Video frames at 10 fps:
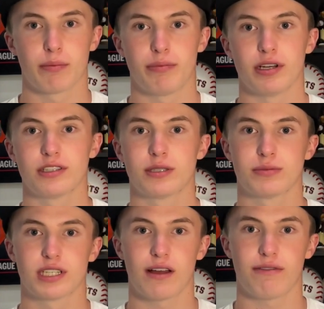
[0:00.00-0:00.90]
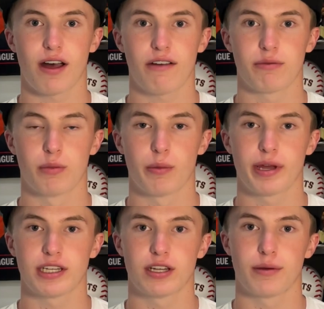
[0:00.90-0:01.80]
builds himself off of
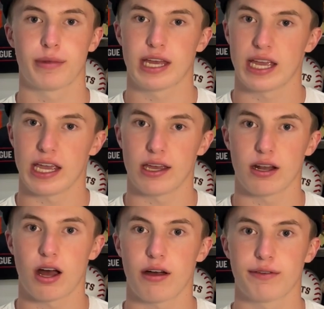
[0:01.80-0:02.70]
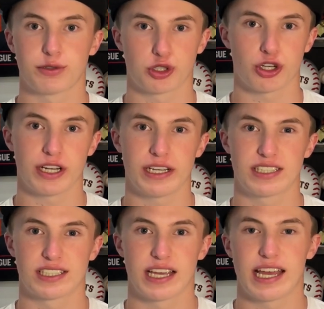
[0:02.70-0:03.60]
momentum and off of streaks.